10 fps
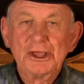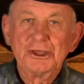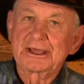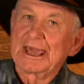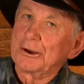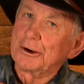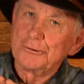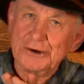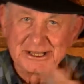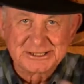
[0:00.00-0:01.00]
You cannot
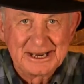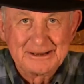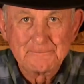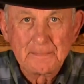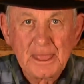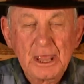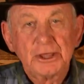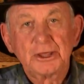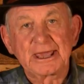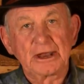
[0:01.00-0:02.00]
reason.
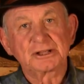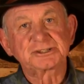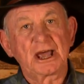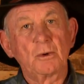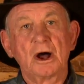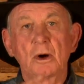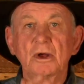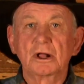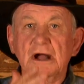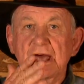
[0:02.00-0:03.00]
You cannot say, well,
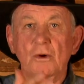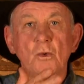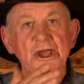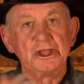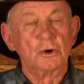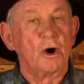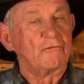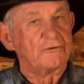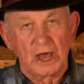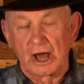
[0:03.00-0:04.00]
we'll kind of wean you
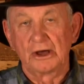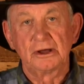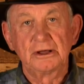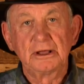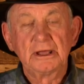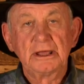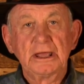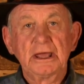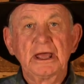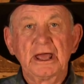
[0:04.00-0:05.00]
off. No,
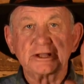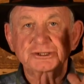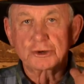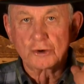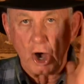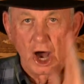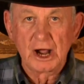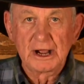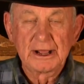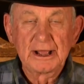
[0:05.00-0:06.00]
it's
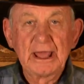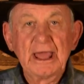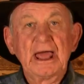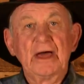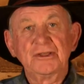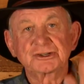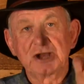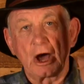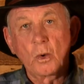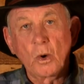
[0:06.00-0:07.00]
wrong, and there's
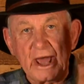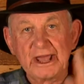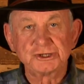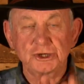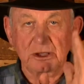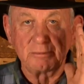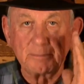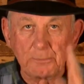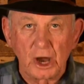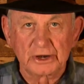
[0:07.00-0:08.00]
no ways you can be
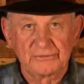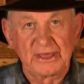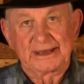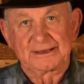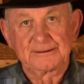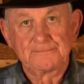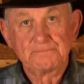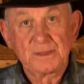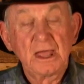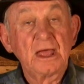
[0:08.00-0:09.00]
part of that.
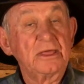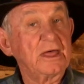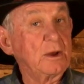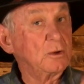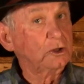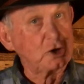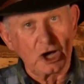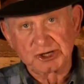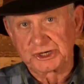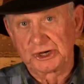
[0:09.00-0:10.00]
They will
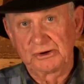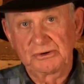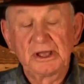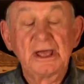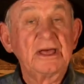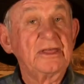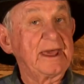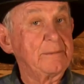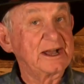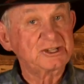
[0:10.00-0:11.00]
curse you.
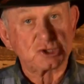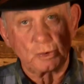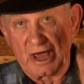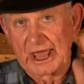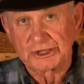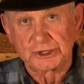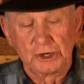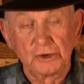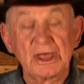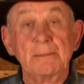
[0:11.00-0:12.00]
They might swear at
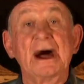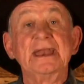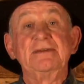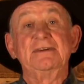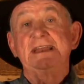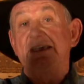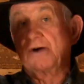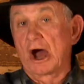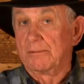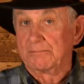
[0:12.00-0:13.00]
you. They might even leave
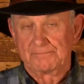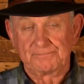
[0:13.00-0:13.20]
home.